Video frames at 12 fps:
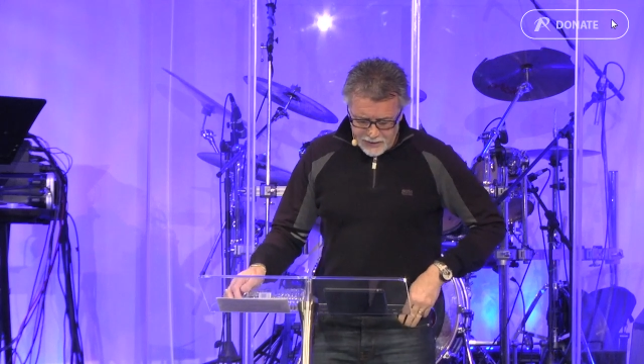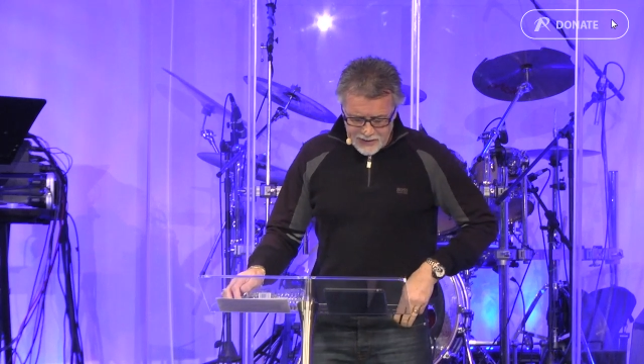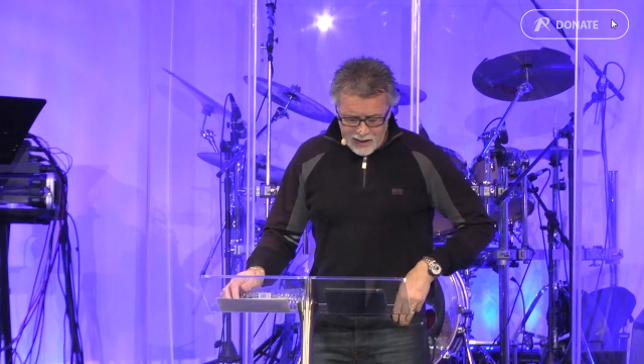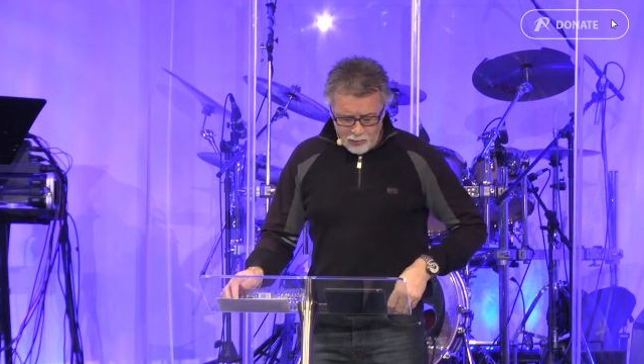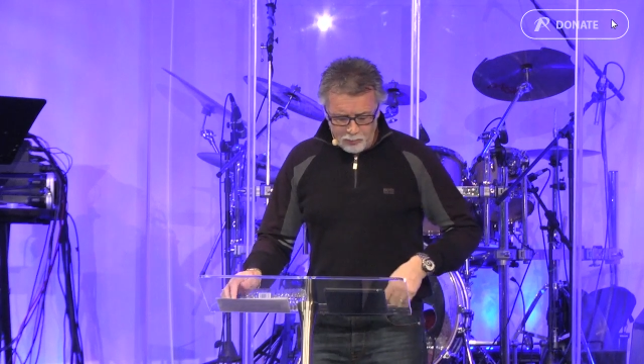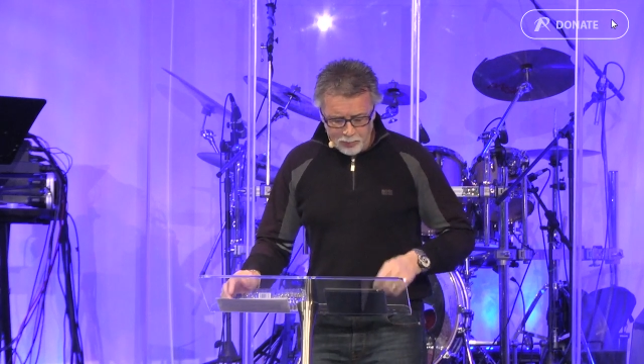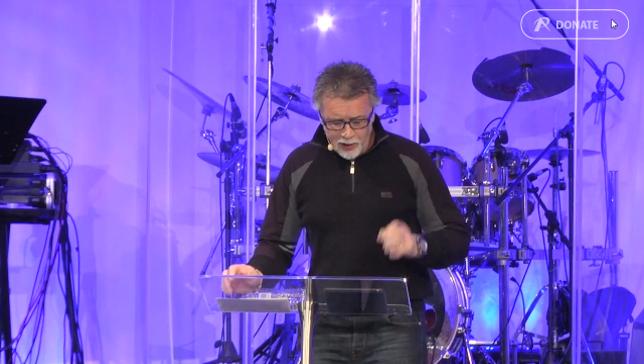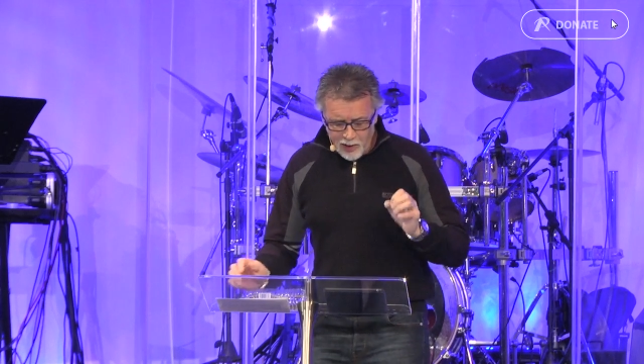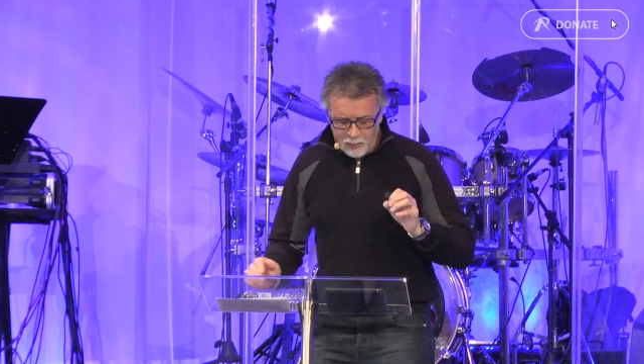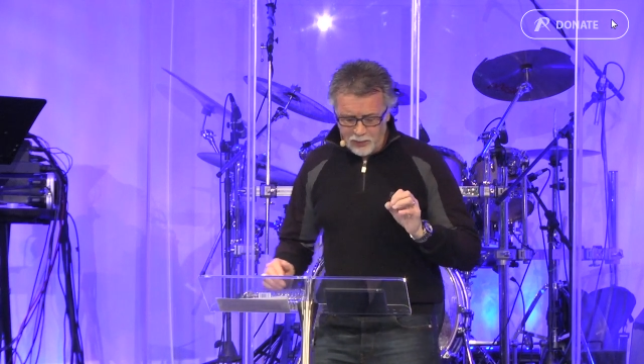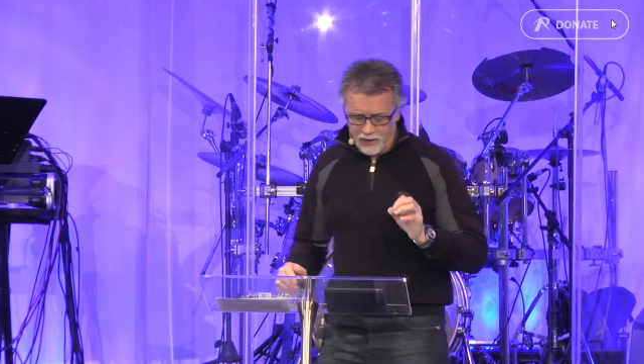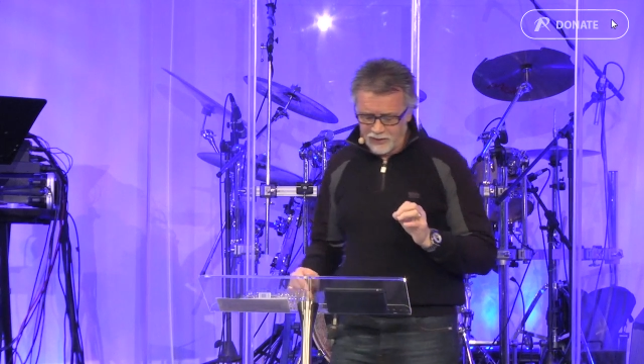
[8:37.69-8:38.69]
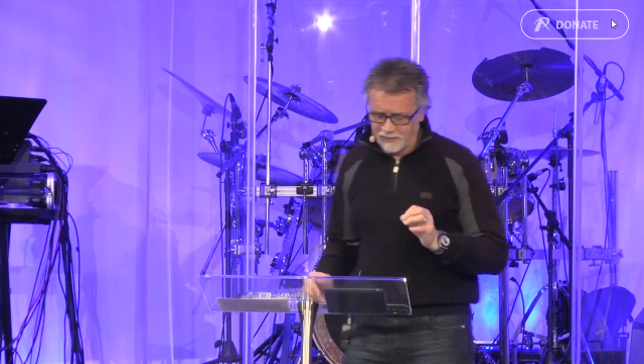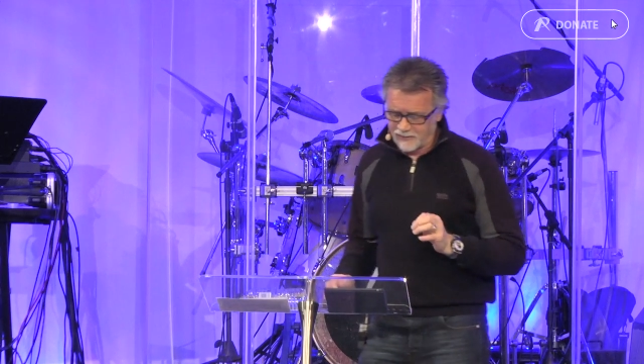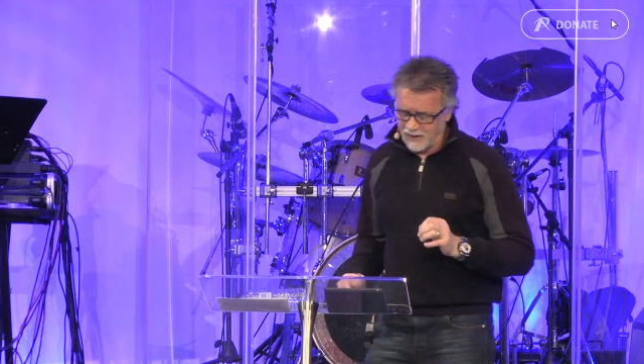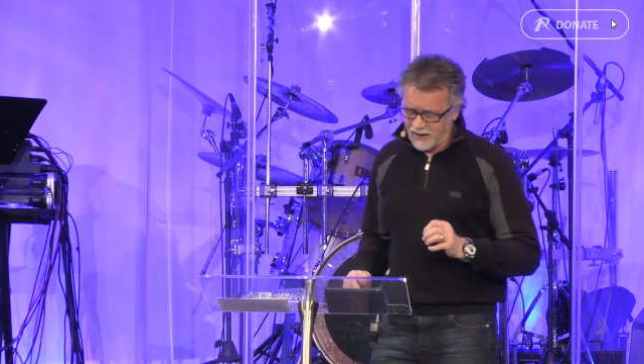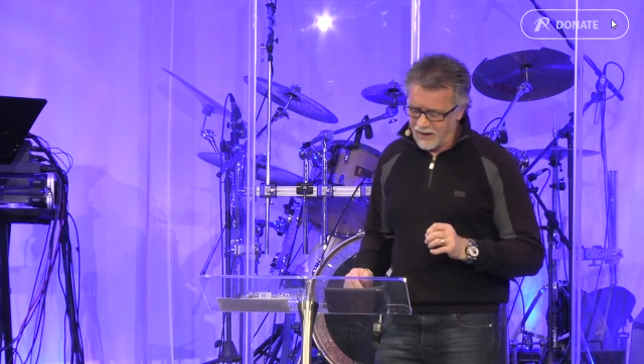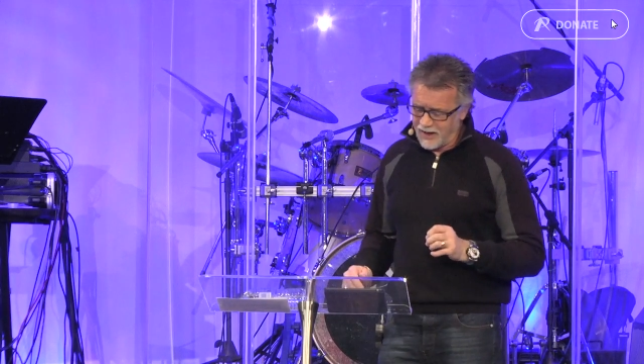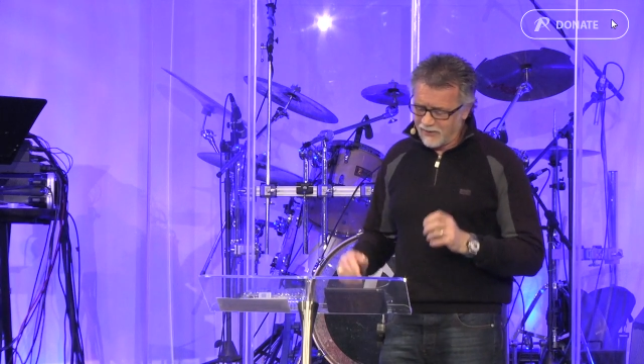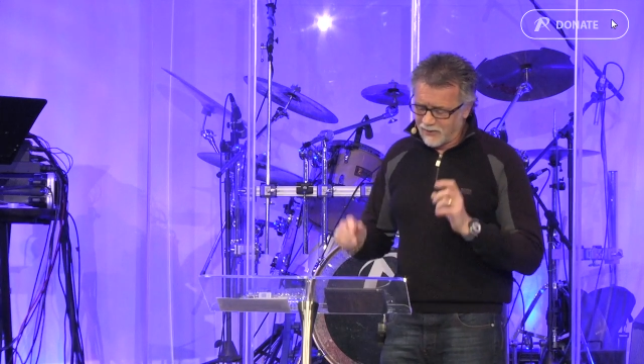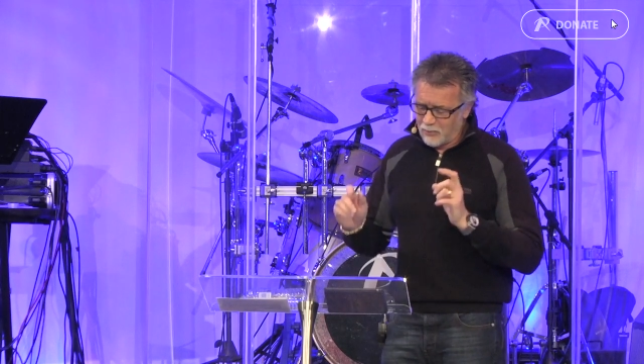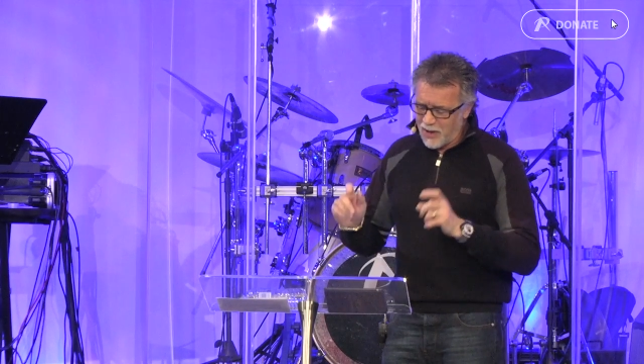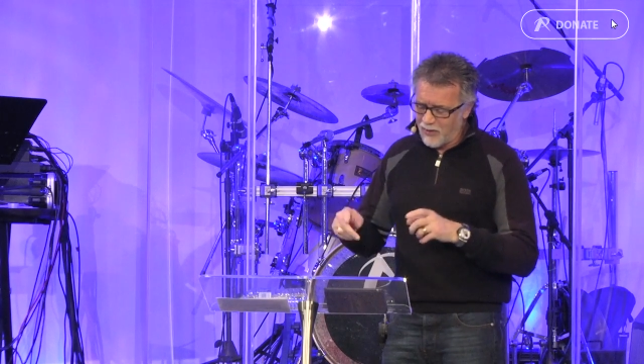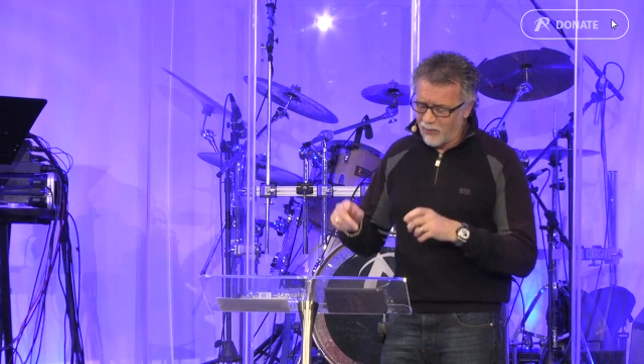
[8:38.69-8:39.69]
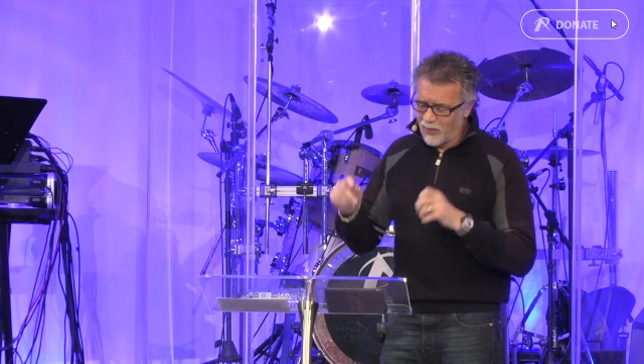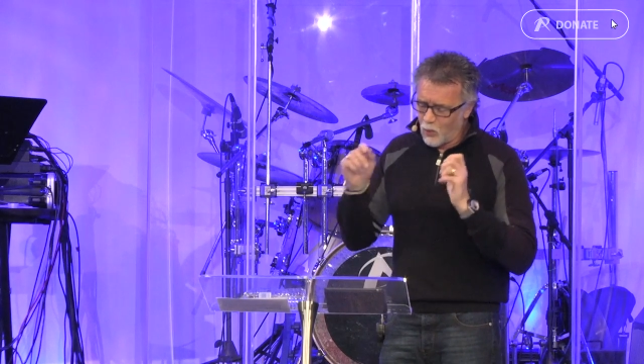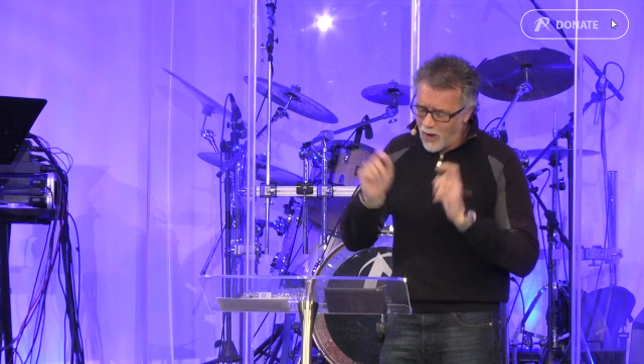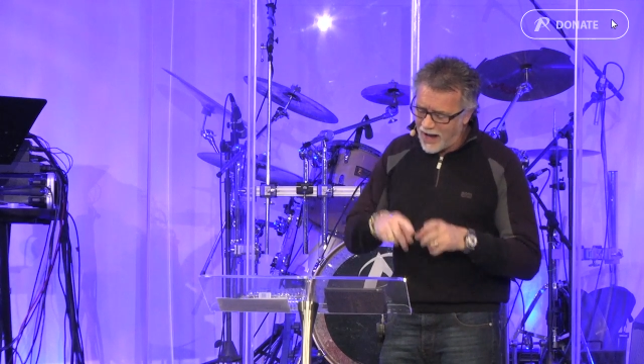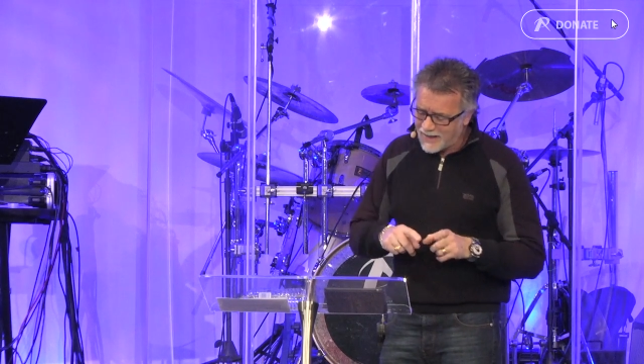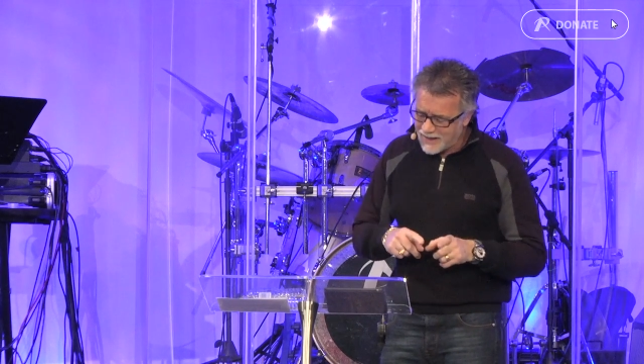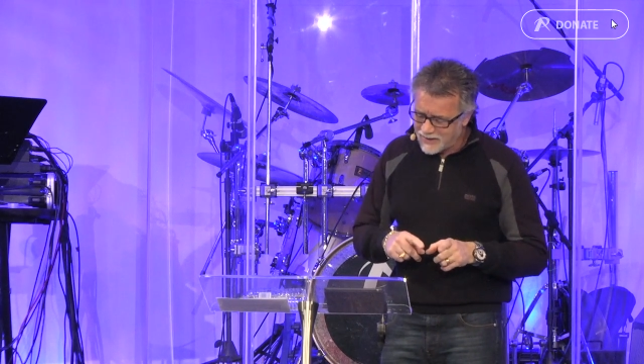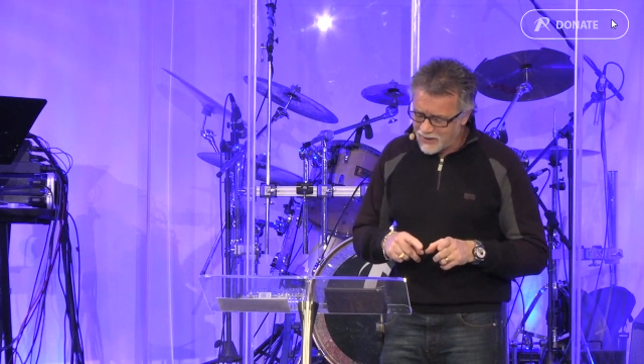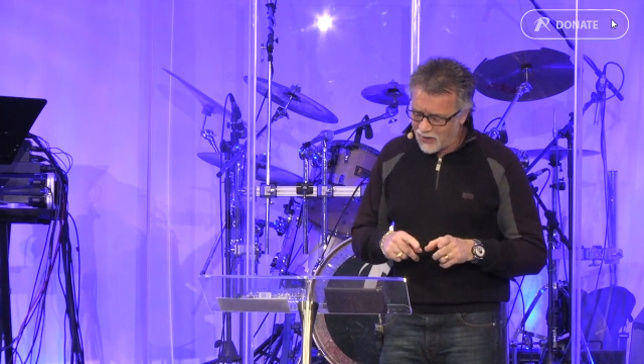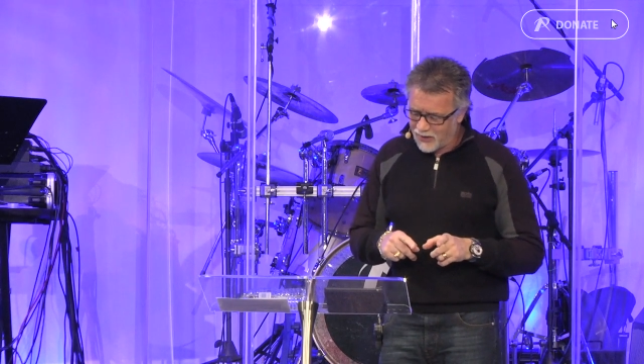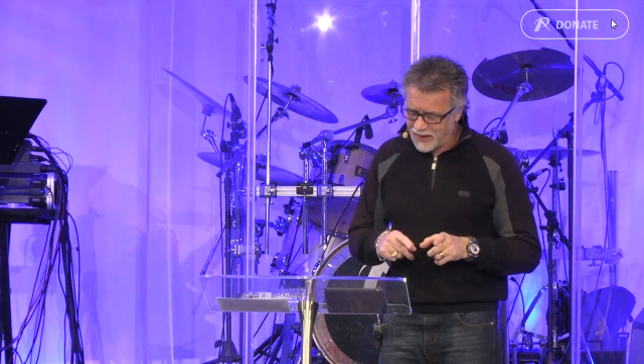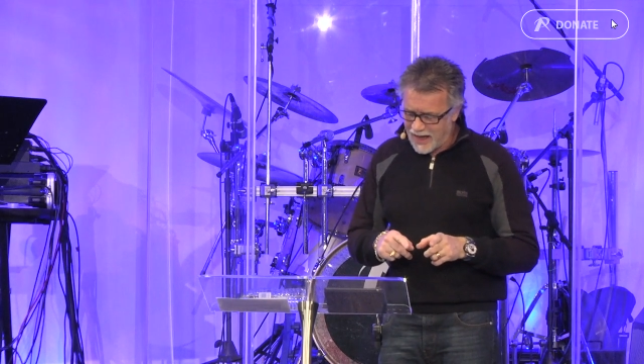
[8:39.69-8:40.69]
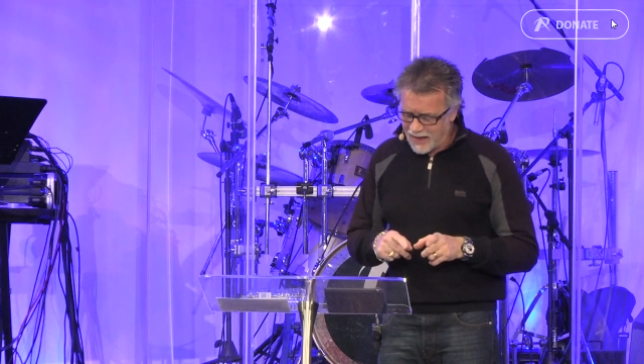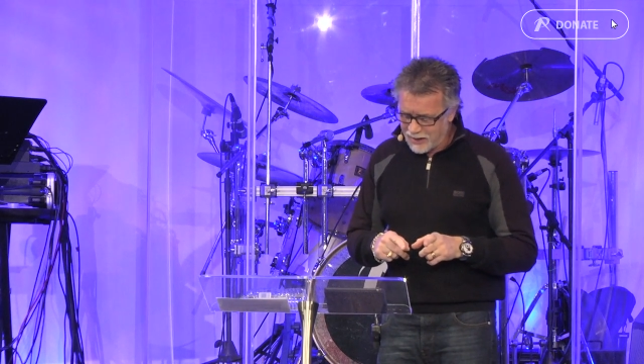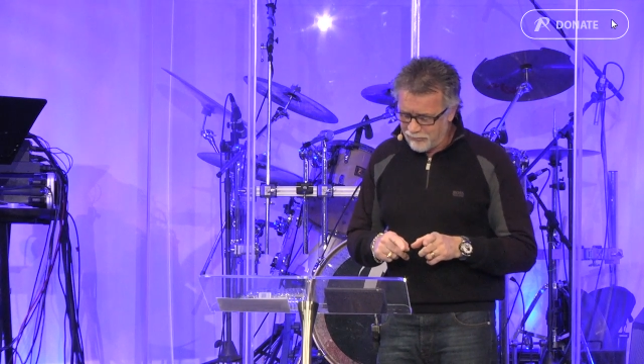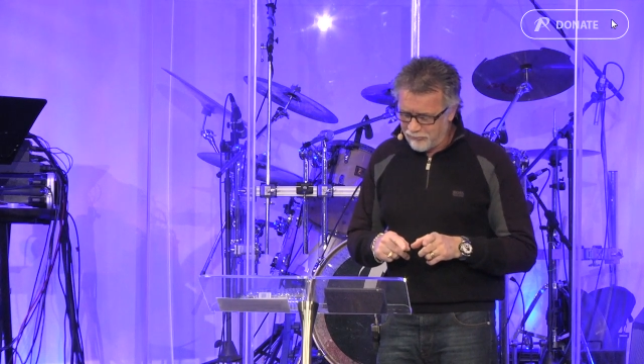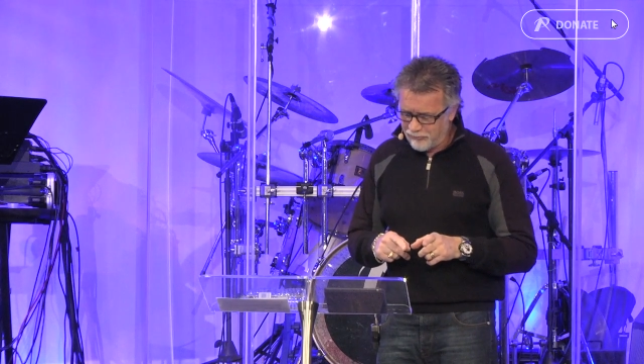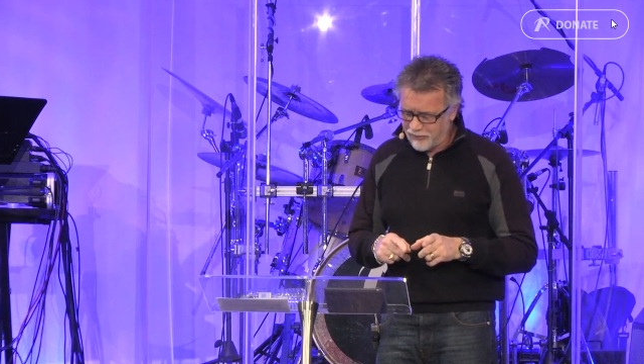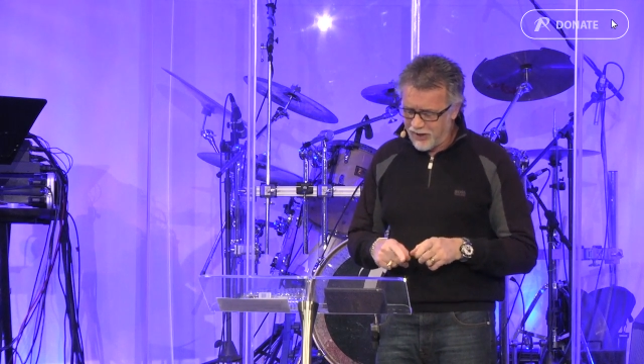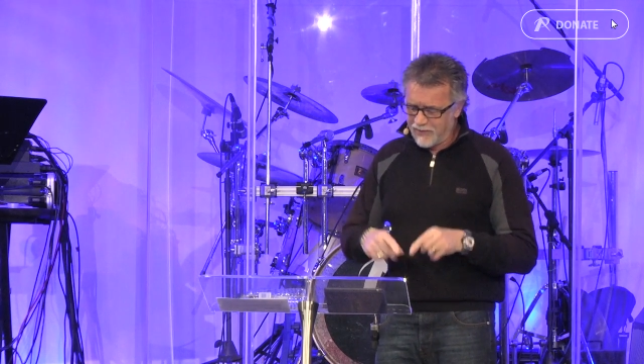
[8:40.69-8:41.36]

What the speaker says: Now, purpose is about the why in your life